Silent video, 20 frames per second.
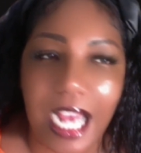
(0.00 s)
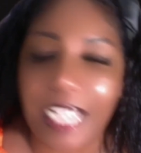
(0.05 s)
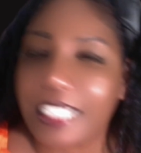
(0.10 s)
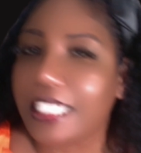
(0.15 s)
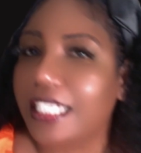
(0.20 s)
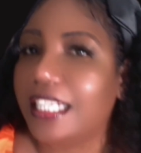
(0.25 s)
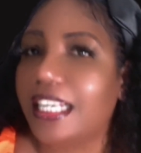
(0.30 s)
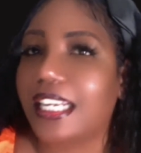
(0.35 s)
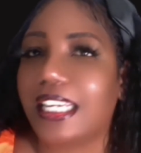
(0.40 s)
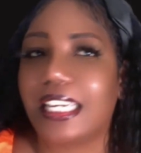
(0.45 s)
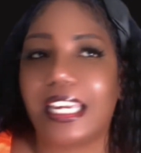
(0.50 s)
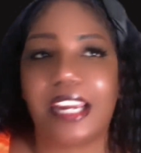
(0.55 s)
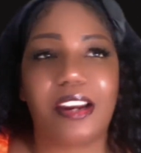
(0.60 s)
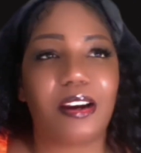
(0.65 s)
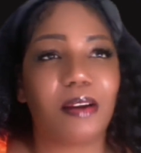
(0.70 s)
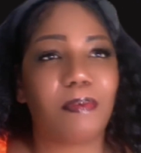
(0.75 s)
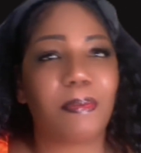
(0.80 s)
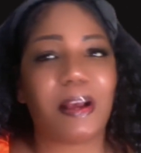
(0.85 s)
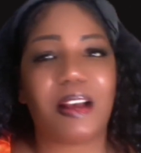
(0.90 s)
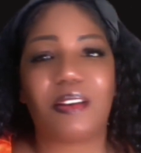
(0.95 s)
I didn't
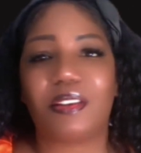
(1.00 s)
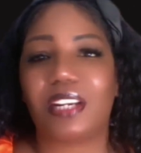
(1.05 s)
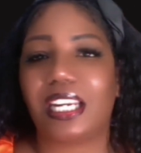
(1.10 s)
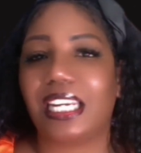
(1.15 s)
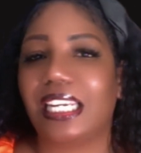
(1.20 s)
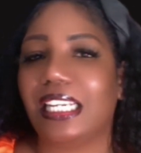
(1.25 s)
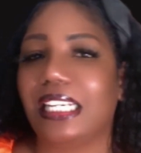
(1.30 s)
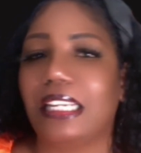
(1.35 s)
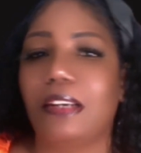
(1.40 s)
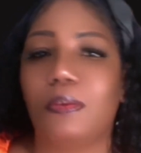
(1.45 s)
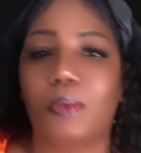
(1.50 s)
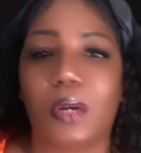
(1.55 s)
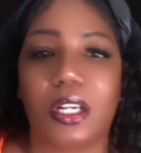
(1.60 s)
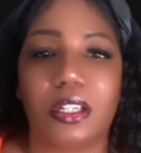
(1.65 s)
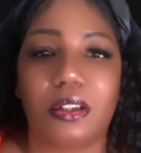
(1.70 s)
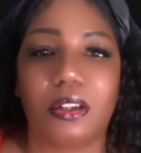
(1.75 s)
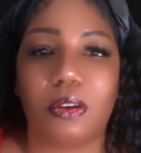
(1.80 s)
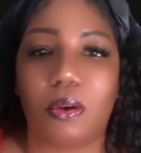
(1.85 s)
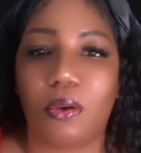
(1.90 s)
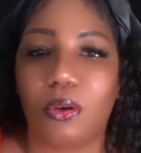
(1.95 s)
care about
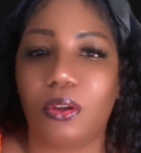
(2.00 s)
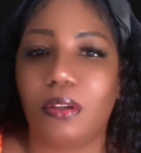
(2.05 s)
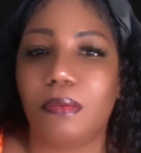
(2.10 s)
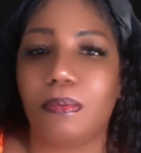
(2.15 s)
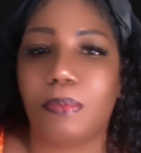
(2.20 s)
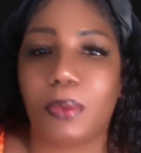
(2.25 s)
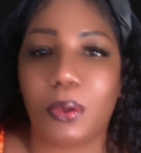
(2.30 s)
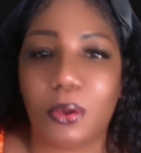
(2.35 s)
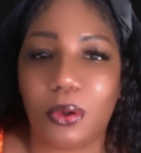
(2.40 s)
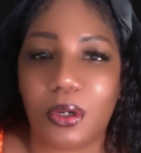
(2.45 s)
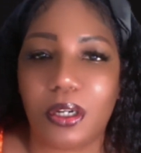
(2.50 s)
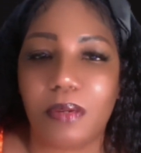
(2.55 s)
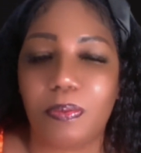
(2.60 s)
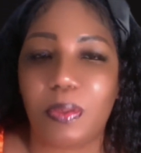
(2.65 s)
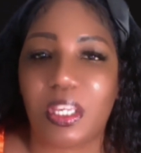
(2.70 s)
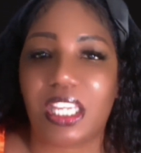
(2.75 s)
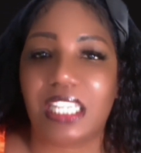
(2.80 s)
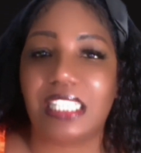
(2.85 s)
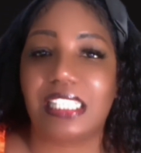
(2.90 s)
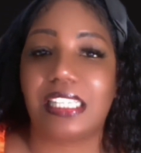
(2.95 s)
anyone on board
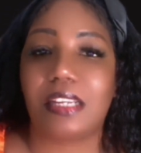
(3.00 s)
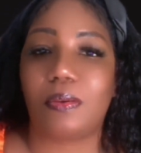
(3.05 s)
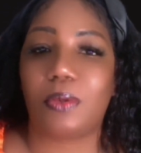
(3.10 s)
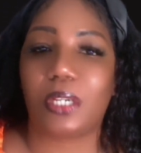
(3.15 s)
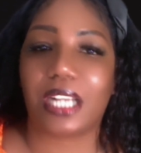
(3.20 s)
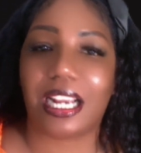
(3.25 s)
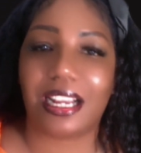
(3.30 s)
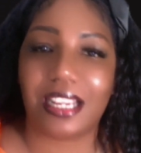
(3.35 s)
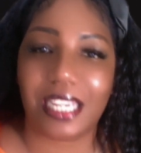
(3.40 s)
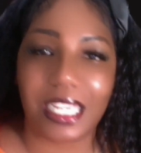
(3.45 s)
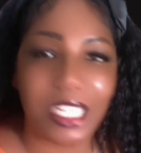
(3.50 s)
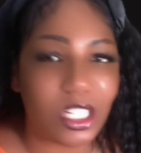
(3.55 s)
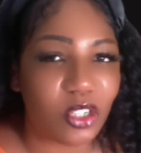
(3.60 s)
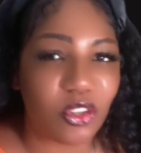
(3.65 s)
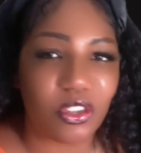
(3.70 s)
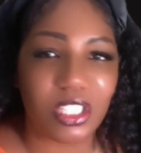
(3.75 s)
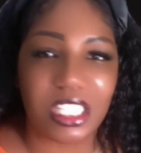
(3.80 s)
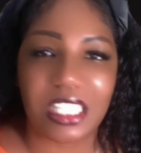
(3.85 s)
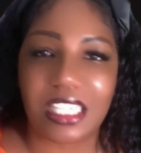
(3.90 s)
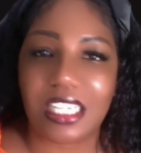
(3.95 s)
because they were not
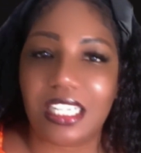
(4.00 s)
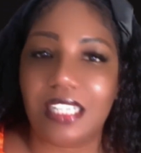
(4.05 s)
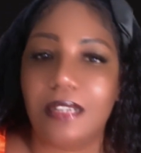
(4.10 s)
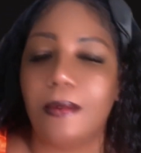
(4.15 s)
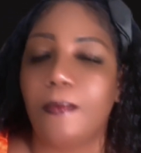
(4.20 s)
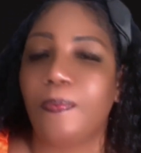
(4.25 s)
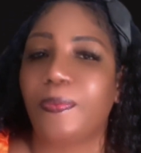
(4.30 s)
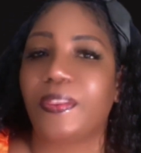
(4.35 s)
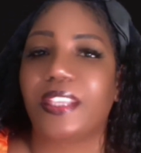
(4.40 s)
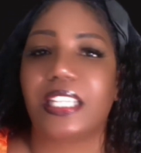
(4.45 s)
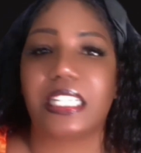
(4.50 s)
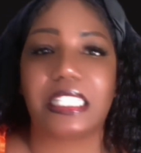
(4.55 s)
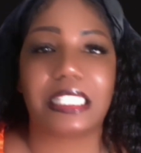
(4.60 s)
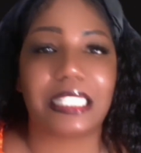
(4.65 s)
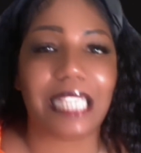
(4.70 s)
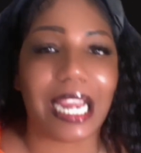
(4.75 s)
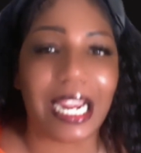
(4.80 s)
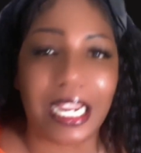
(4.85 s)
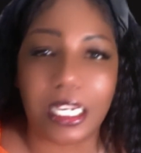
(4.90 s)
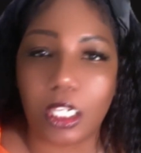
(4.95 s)
interested, the
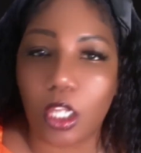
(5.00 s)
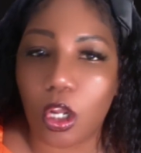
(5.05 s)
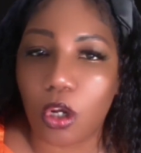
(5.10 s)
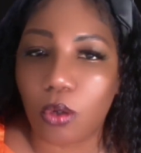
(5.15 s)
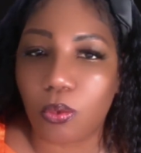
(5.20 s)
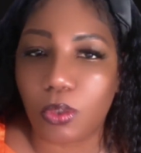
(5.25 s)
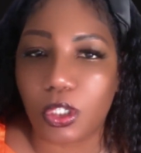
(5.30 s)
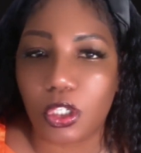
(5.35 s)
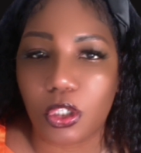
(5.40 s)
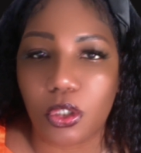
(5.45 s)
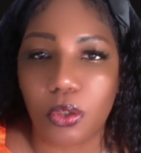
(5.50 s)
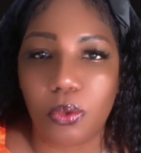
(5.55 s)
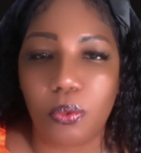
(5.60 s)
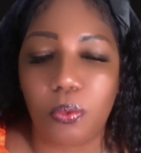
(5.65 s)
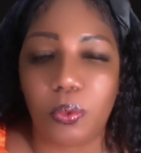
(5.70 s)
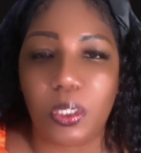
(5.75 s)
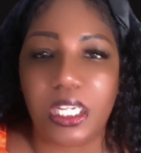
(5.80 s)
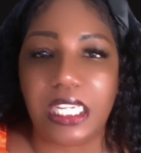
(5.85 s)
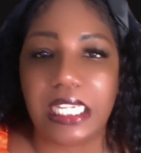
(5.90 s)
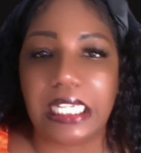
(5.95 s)
dialogue was too
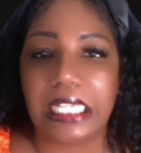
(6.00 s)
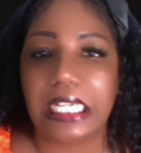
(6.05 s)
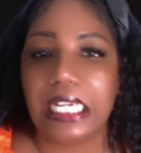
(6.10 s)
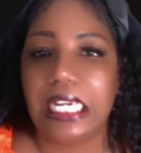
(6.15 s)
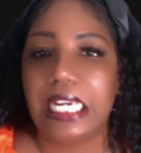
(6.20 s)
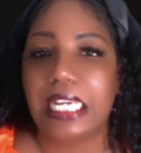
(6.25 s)
weak,